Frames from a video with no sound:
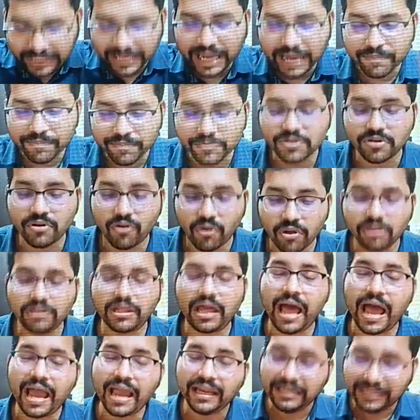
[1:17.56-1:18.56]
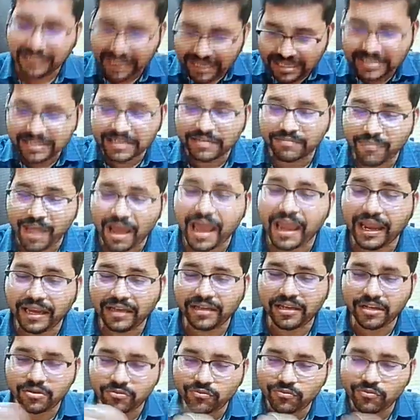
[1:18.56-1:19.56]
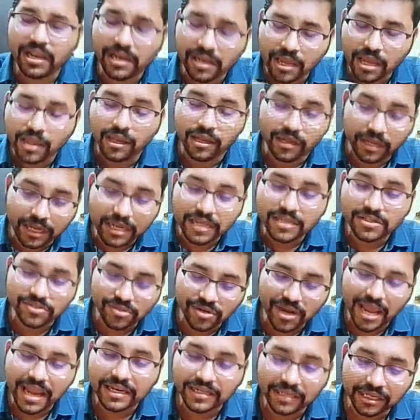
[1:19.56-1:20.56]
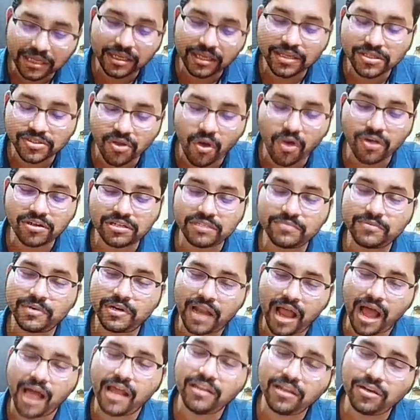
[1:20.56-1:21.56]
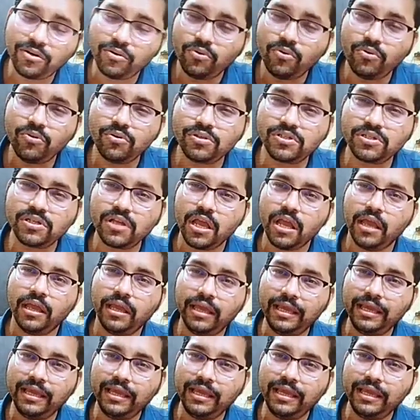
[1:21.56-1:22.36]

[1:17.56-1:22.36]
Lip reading: kept all the ideas in mind, and while he is writing his autumn and other odes,